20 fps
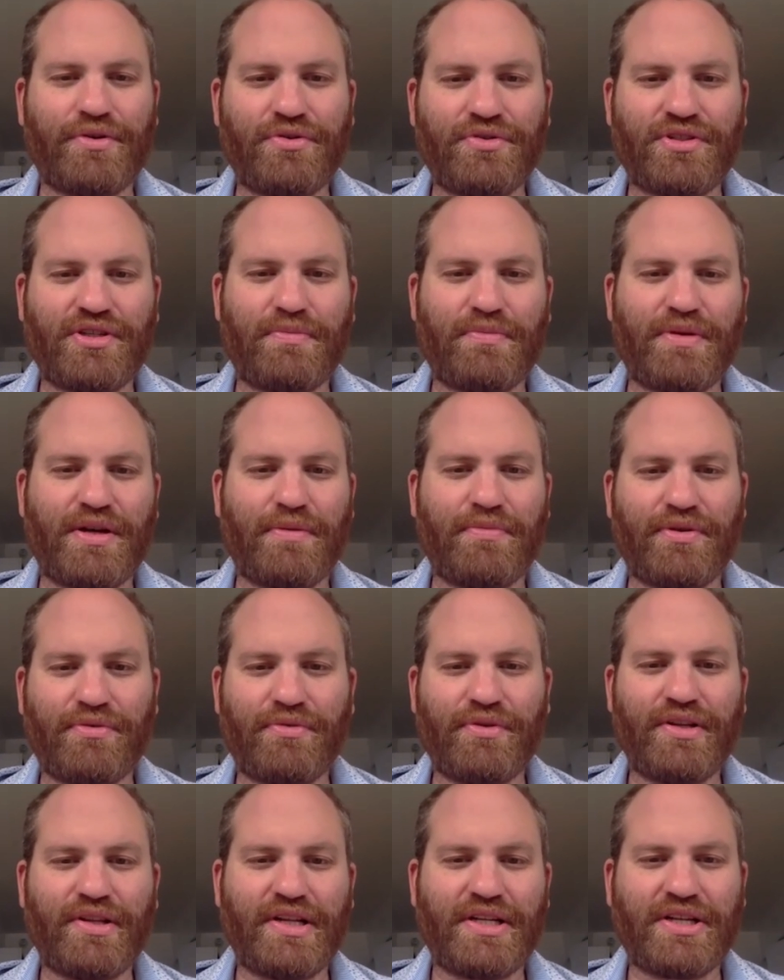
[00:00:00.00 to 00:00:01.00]
used to be able
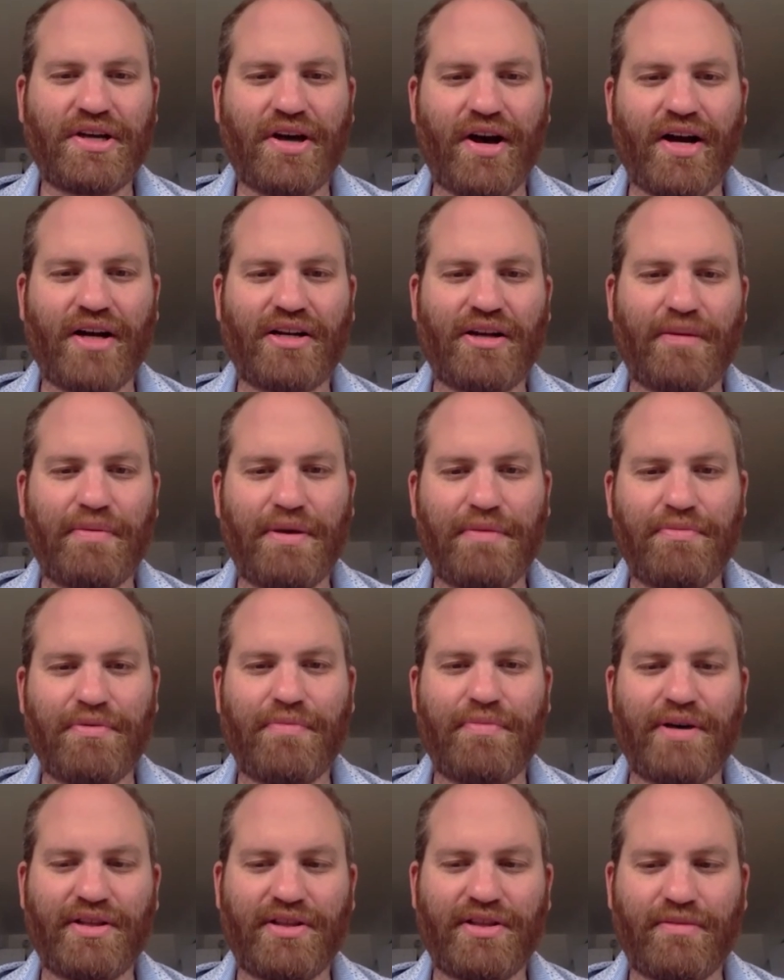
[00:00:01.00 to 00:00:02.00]
to really talk to
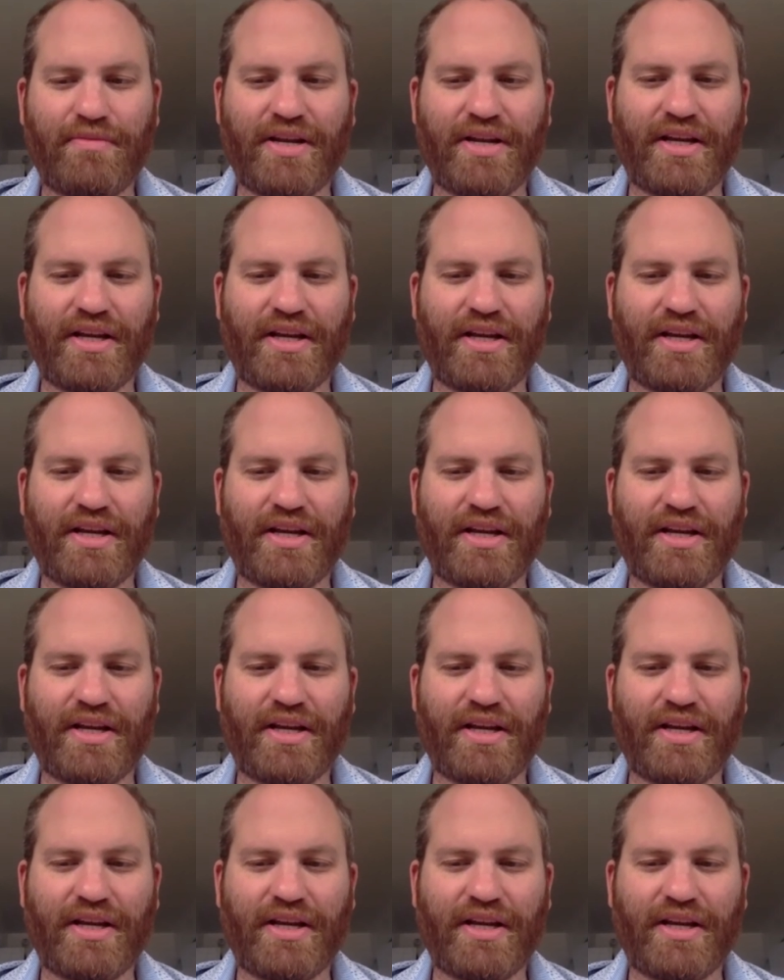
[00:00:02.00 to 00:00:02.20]
people about their